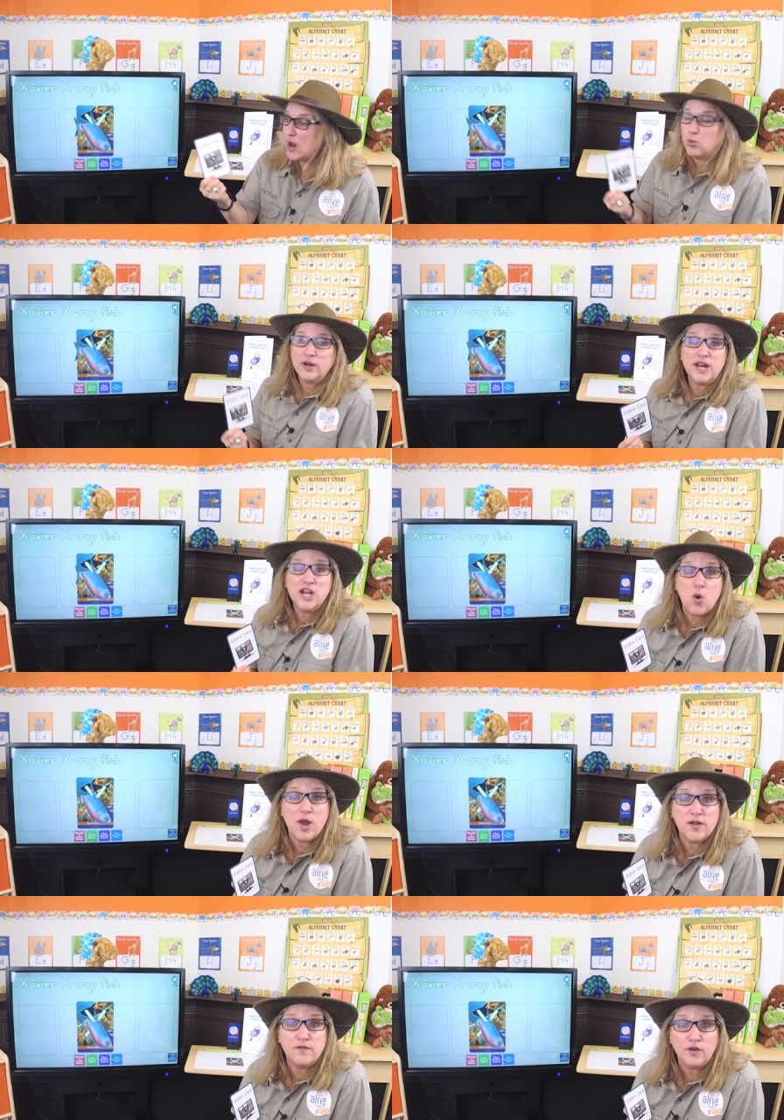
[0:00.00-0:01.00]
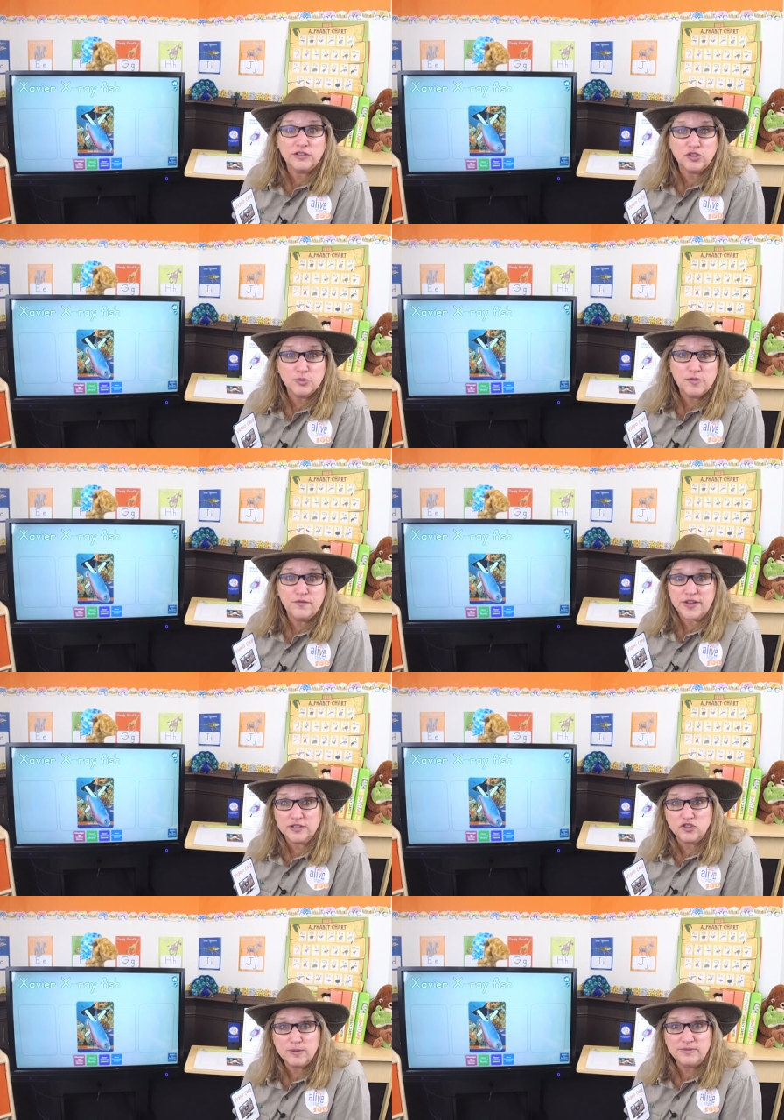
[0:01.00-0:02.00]
And we're going to go on a virtual
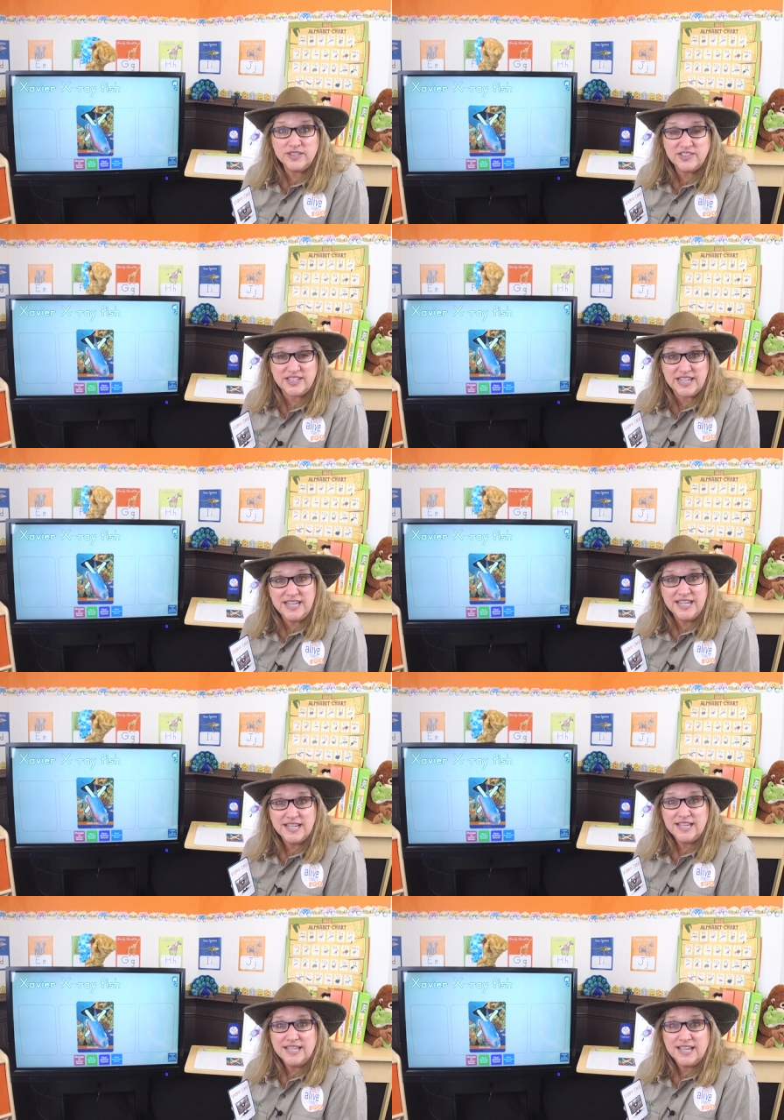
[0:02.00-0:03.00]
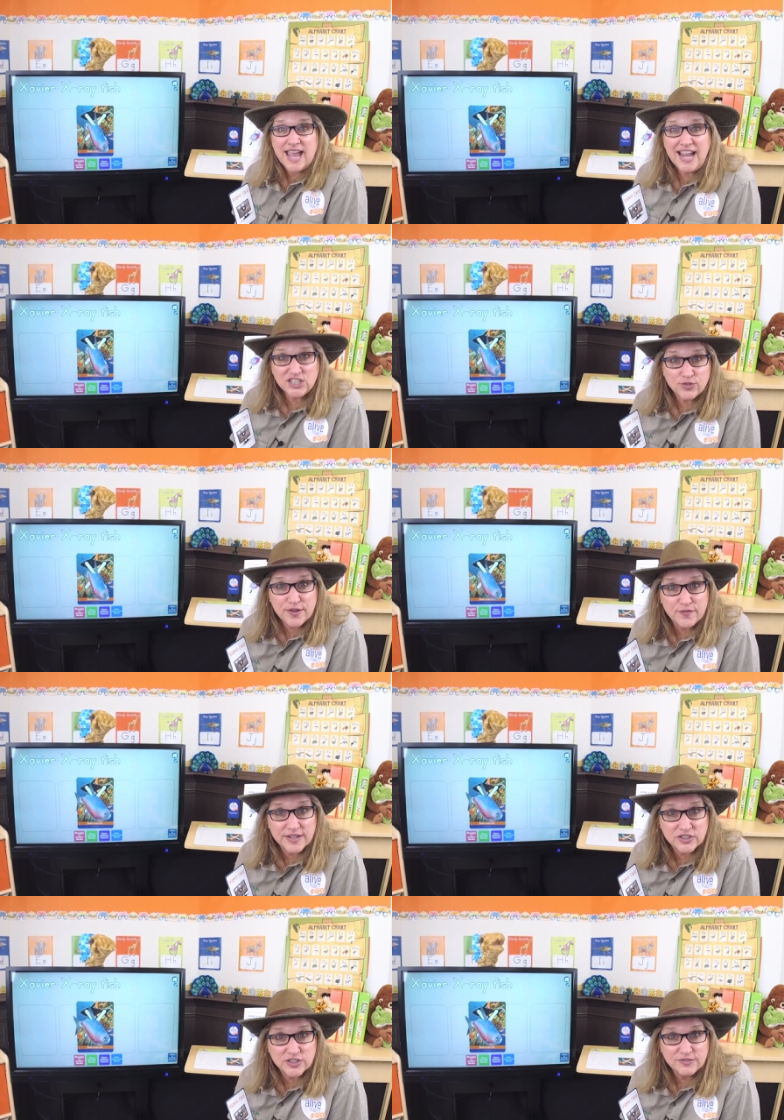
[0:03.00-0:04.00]
field trip to see x ray
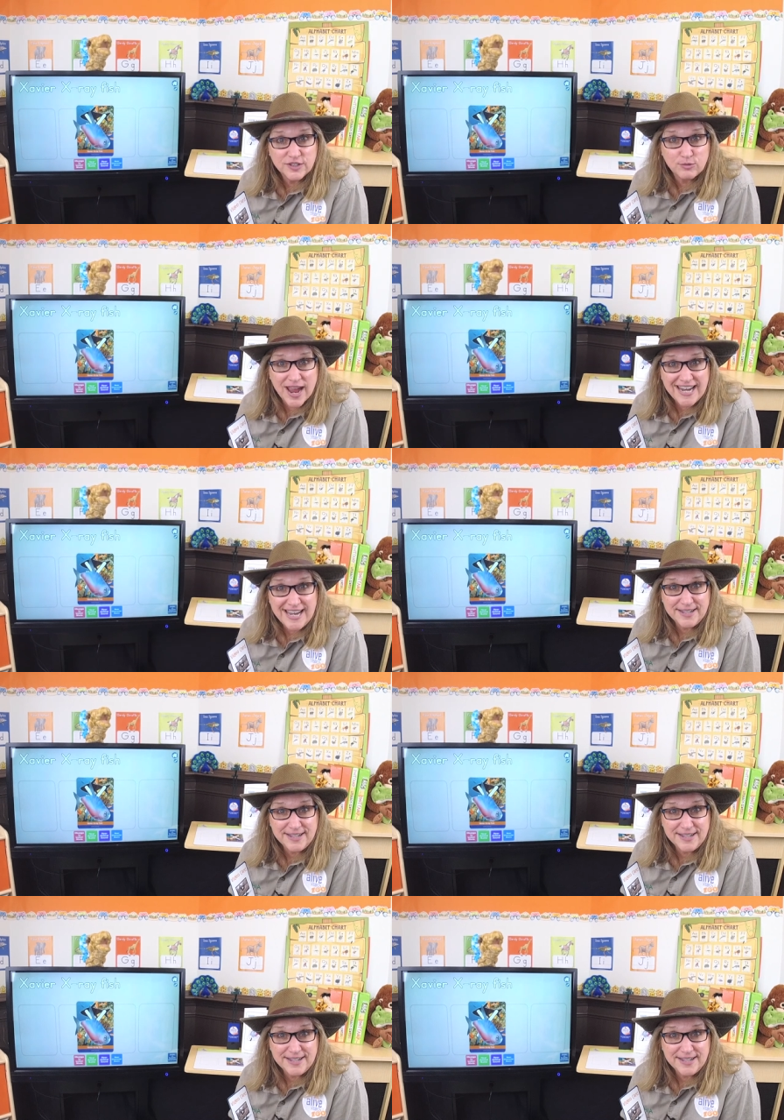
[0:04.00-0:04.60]
fish. Wow. Ready?